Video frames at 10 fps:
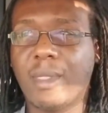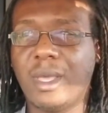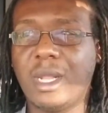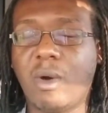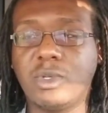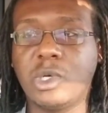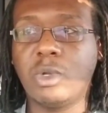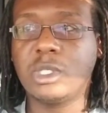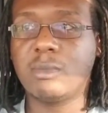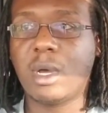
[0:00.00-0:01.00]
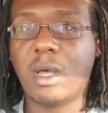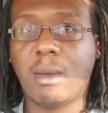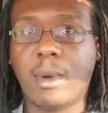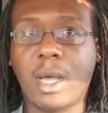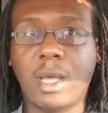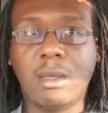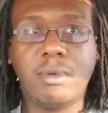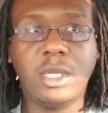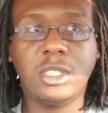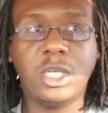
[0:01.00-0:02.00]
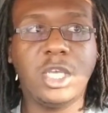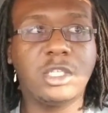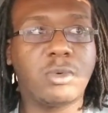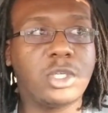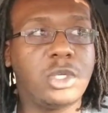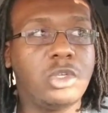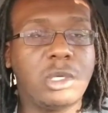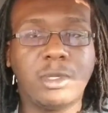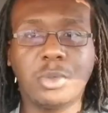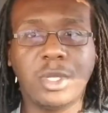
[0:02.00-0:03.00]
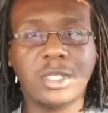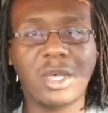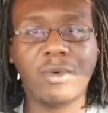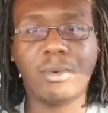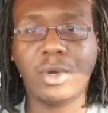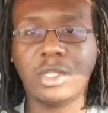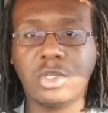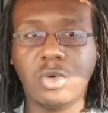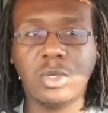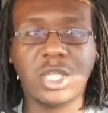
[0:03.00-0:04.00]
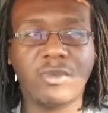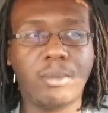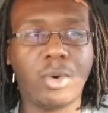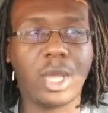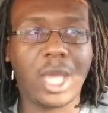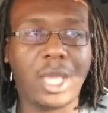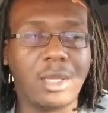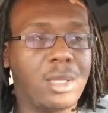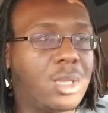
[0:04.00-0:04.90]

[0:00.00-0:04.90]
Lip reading: And I was noticing my MPGs was usually between 7.2 and 7.8,